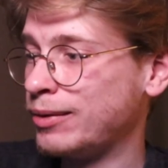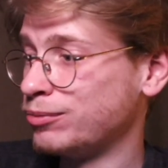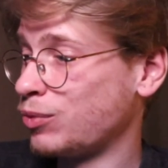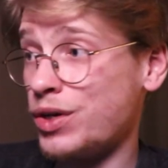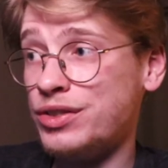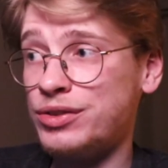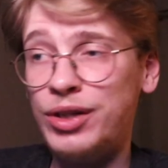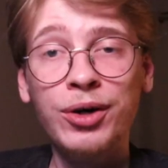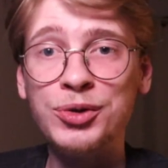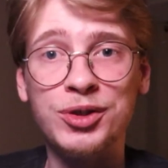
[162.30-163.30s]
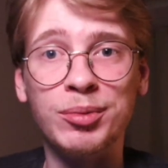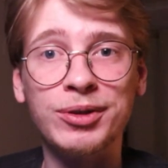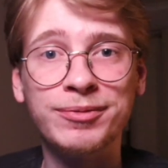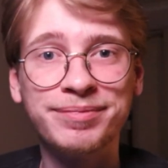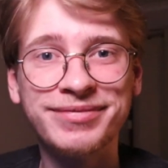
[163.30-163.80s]
was not
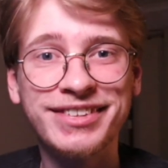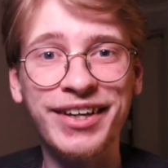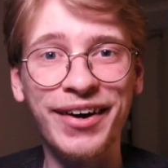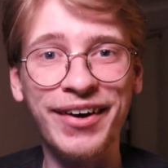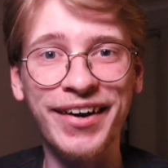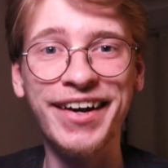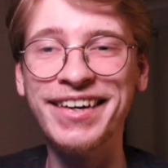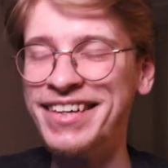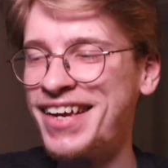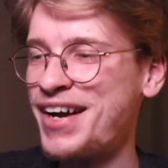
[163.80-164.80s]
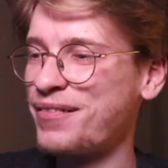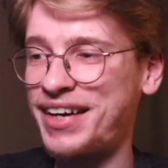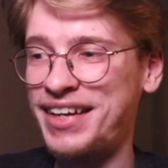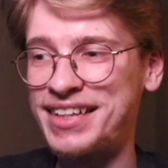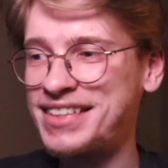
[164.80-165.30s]
usable. So we're
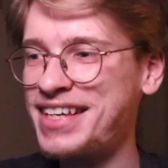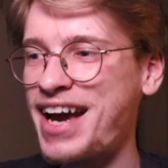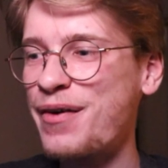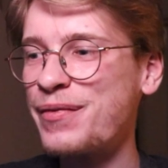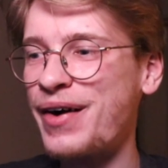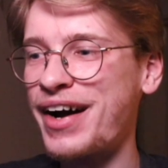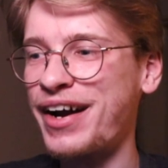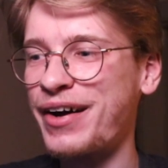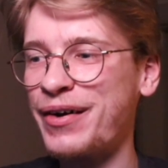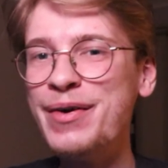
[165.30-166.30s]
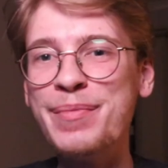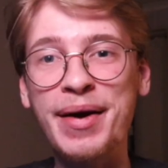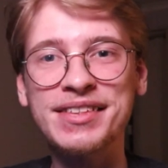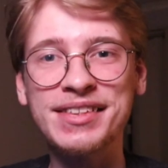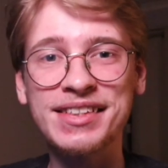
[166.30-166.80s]
going to see how I go
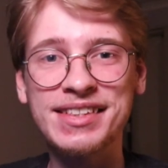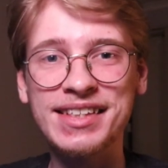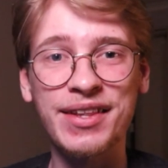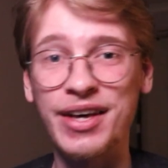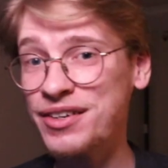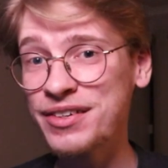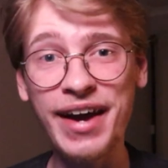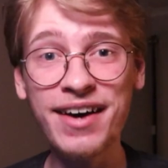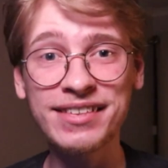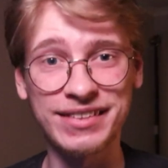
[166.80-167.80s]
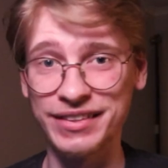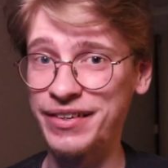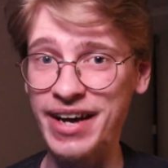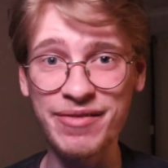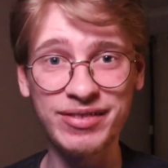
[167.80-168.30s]
piecing it together. I don't know how it's going to
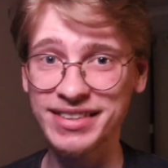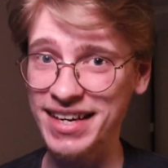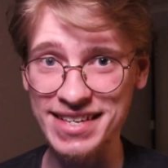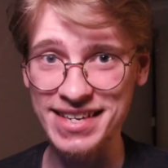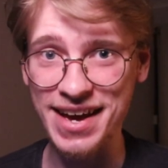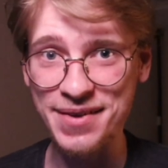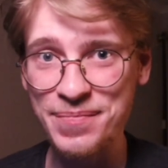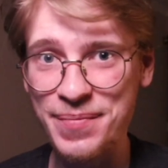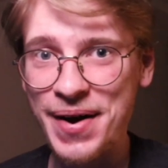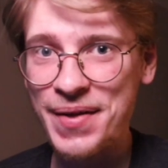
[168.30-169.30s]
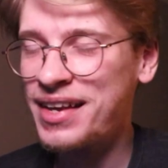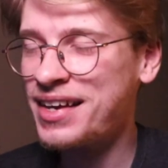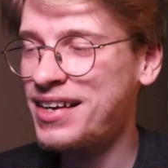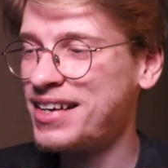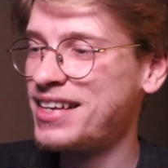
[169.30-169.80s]
go. I haven't done it yet, but
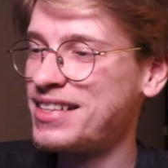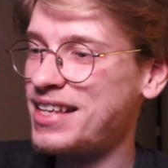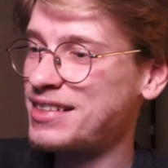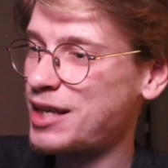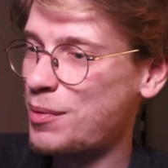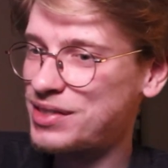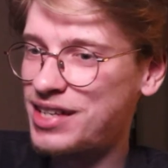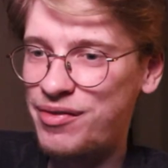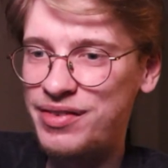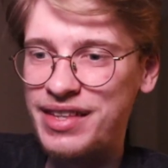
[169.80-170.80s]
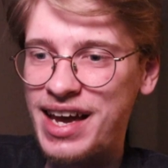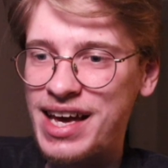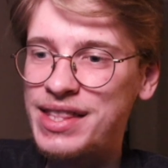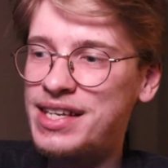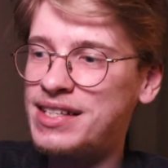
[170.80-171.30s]
there's some stuff in
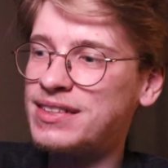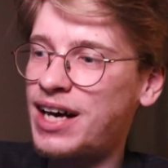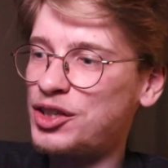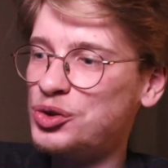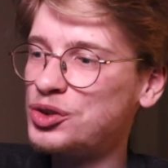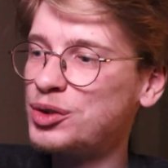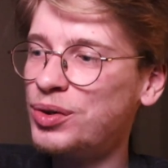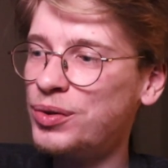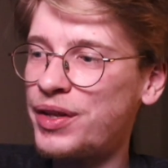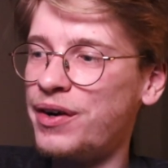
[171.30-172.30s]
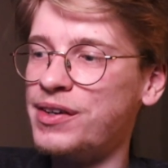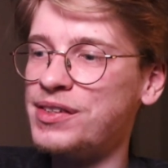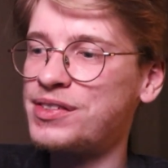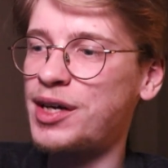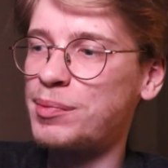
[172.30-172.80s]
there that is unusable. There
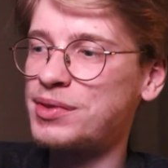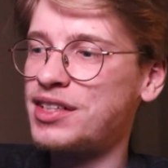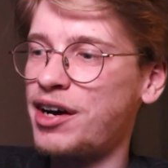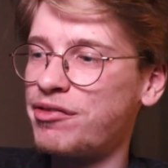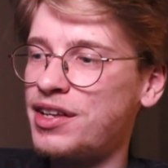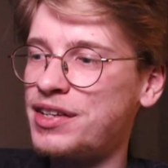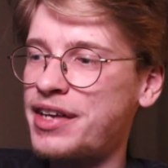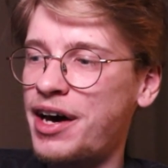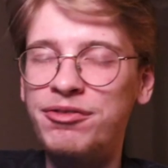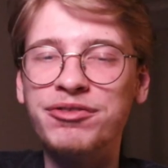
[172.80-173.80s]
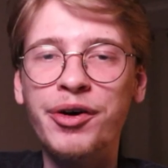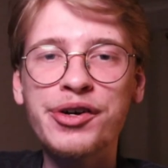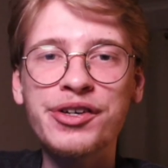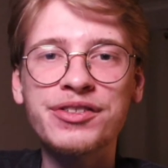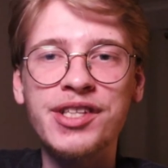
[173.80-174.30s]
is some stuff that is out of
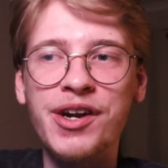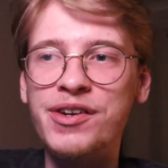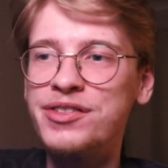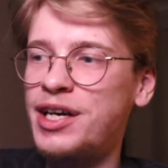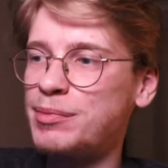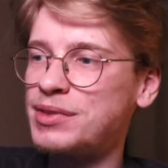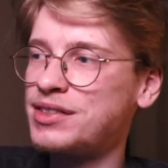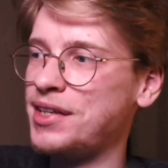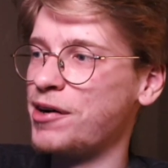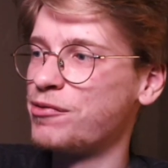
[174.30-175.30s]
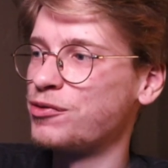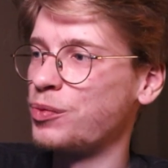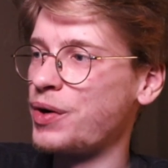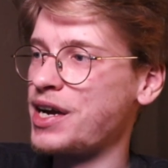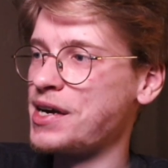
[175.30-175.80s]
focus. There is some stuff
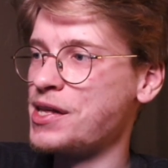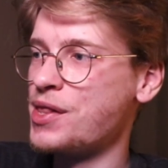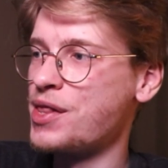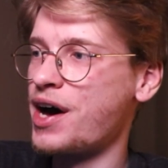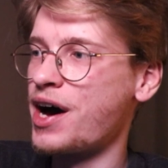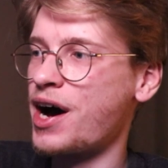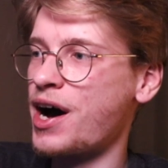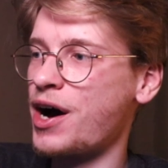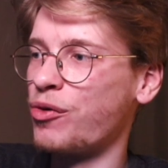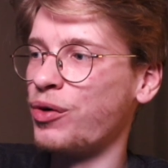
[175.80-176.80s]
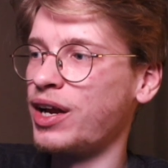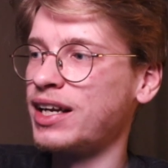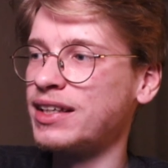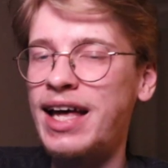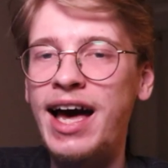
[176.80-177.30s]
with
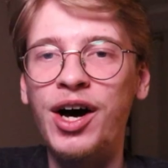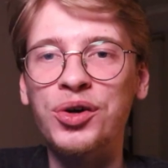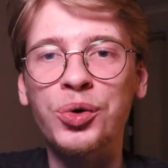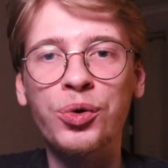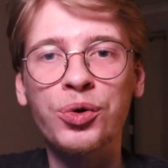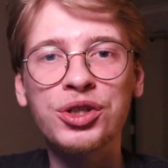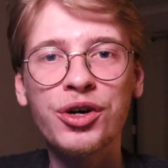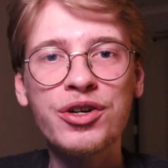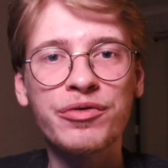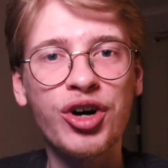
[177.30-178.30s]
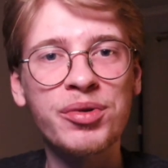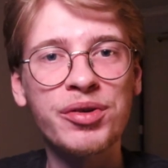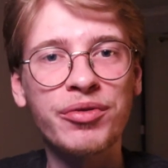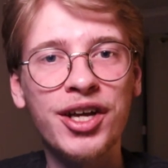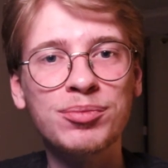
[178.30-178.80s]
really loud audio of
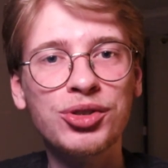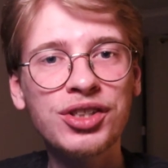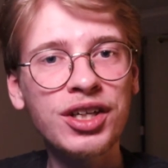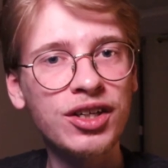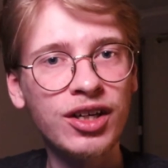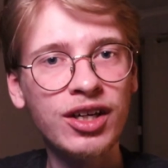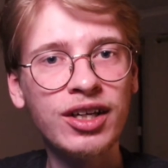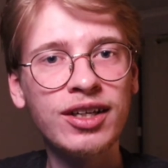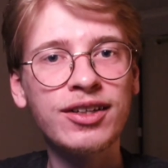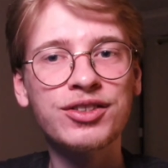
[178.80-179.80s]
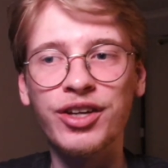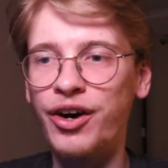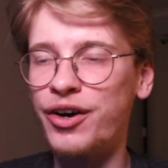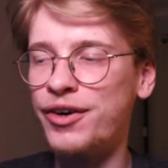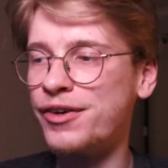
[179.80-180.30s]
copyrighted music.
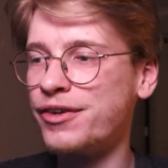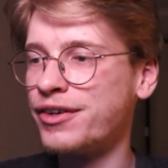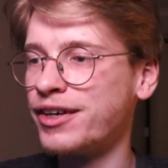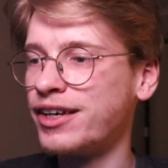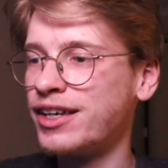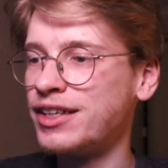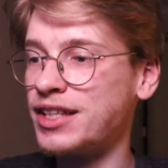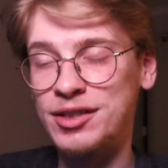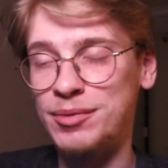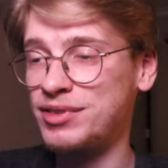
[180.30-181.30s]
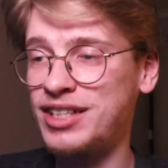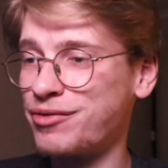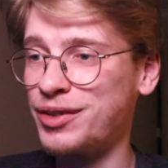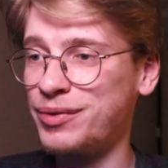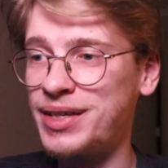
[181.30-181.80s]
So there's some
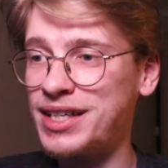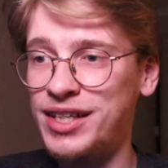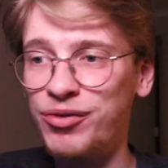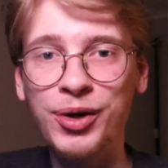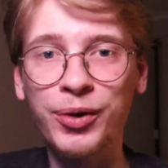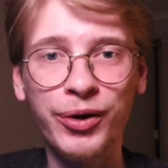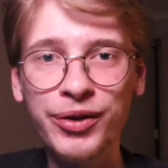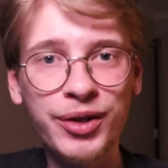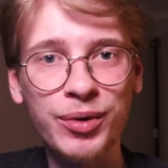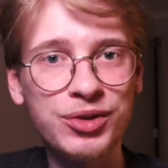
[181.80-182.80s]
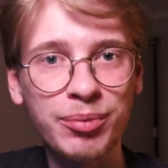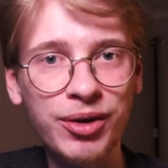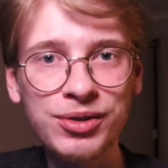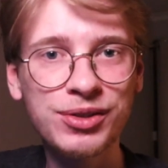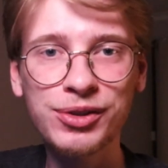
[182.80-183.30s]
stuff we didn't record that we were
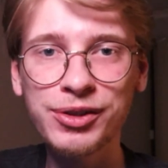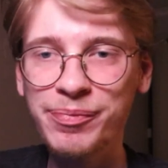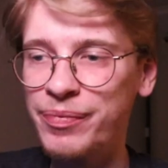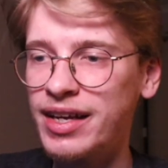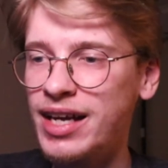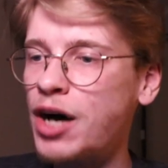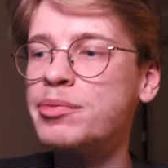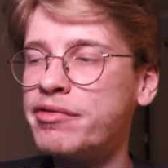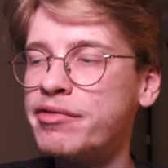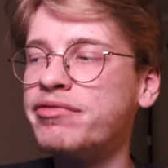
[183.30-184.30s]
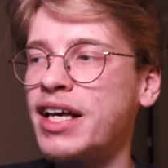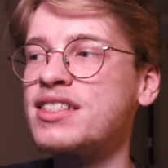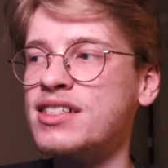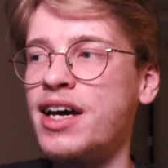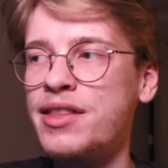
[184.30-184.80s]
supposed to. I was a bit
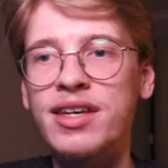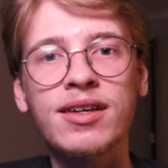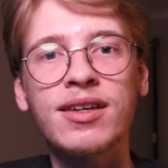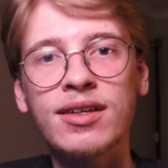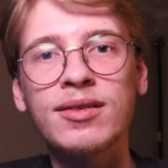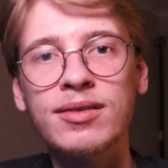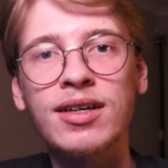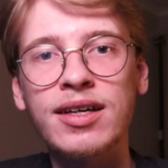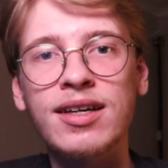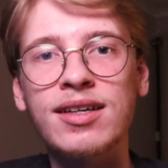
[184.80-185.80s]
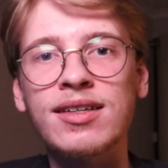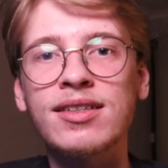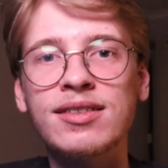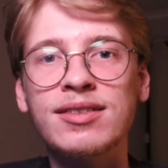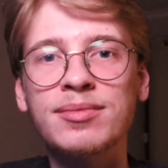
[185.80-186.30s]
flustered, I think, by
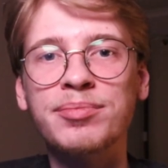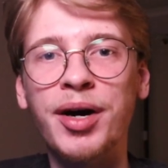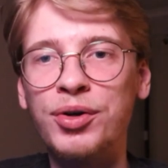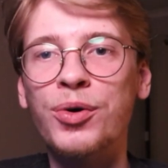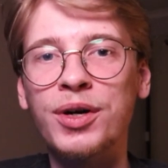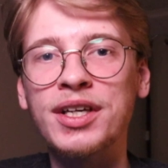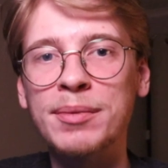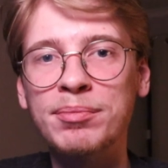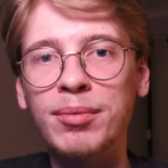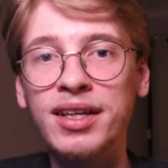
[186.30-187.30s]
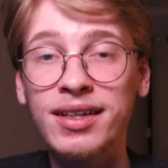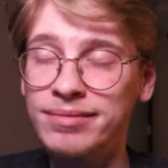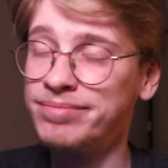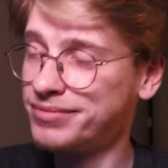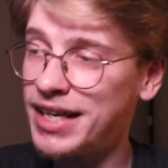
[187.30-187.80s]
recording in public.
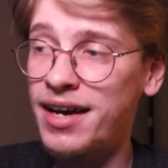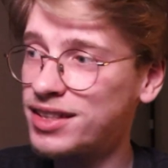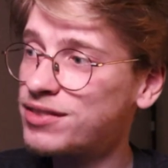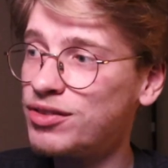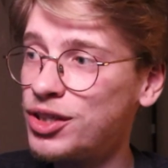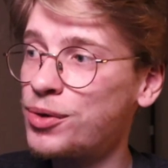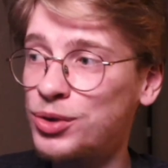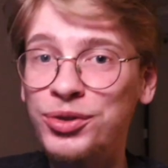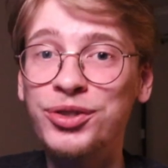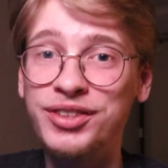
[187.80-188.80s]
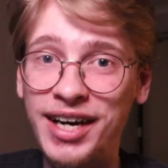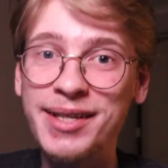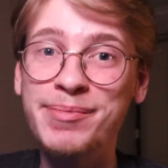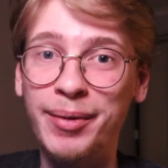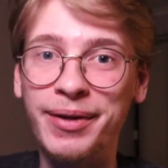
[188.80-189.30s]
Yeah, this video was also done
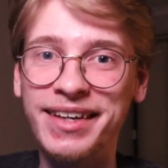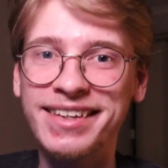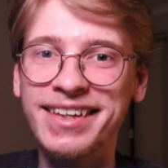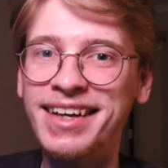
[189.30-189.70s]
in public.